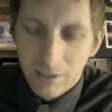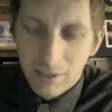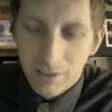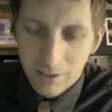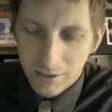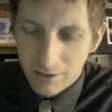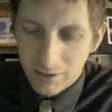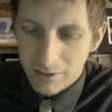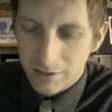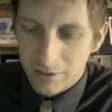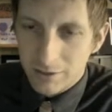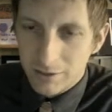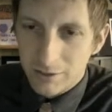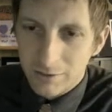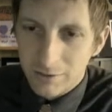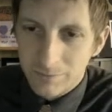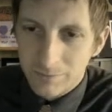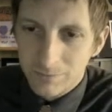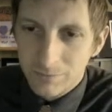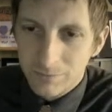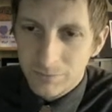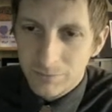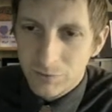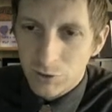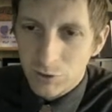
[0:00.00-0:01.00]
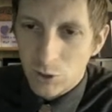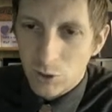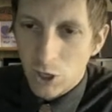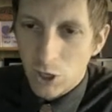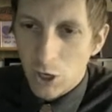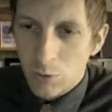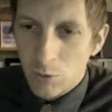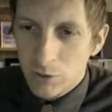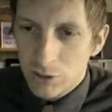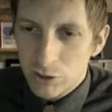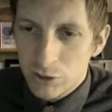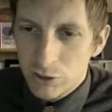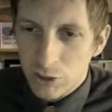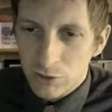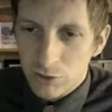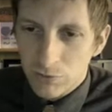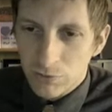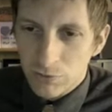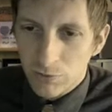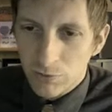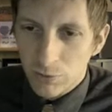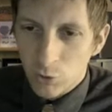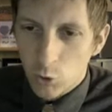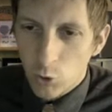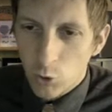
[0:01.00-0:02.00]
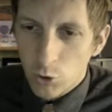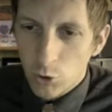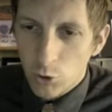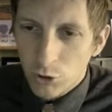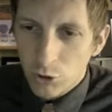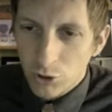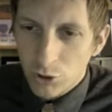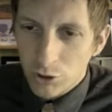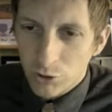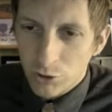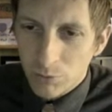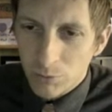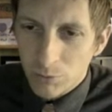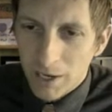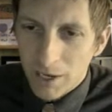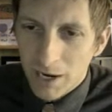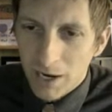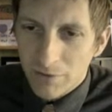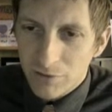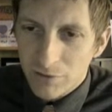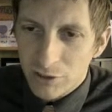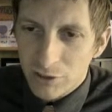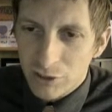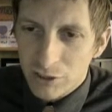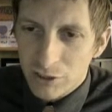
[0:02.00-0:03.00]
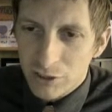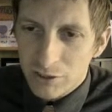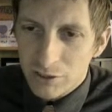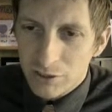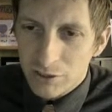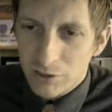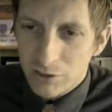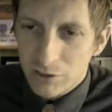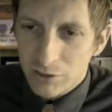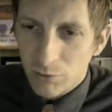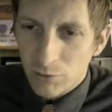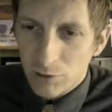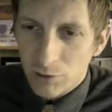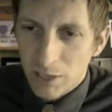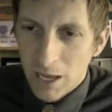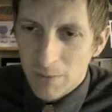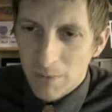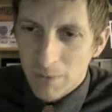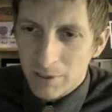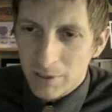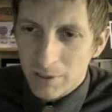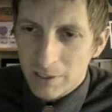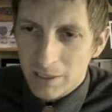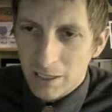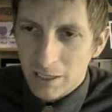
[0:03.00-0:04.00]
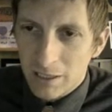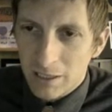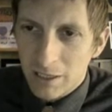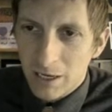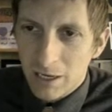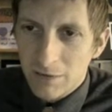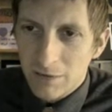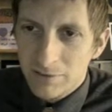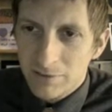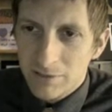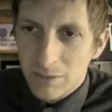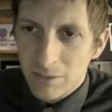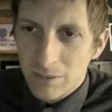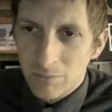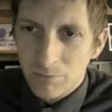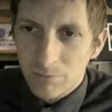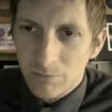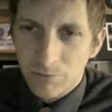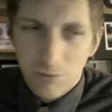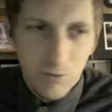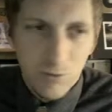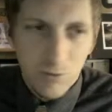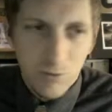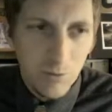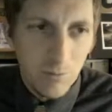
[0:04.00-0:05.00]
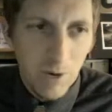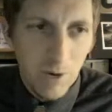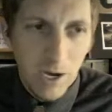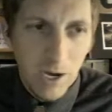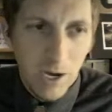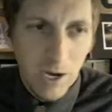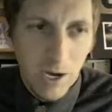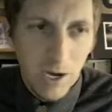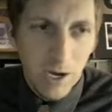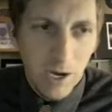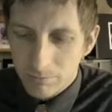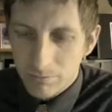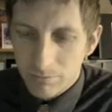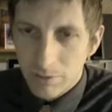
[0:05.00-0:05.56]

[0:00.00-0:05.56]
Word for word: Um, so always stretch from the corner, and you might have to just overlap and cut off some from the bottom.